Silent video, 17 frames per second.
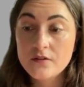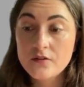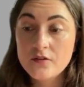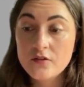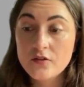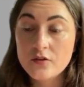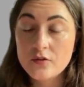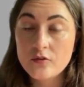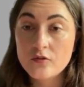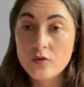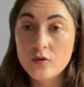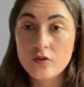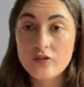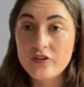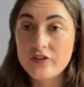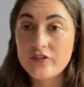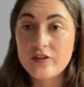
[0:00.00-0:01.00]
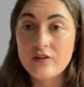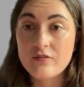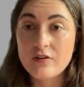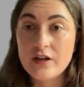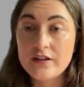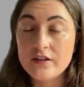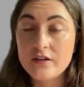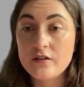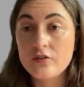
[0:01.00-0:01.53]
So of course he's not
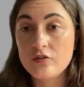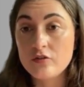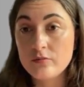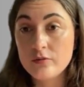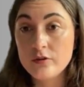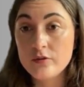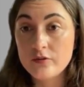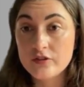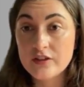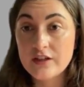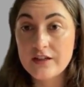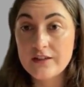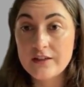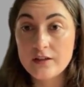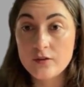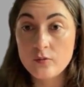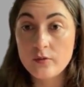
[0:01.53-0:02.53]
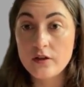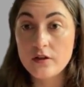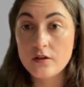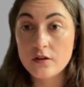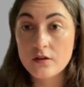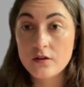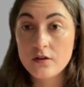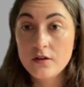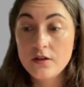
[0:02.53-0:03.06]
riding under a blue sky like we are.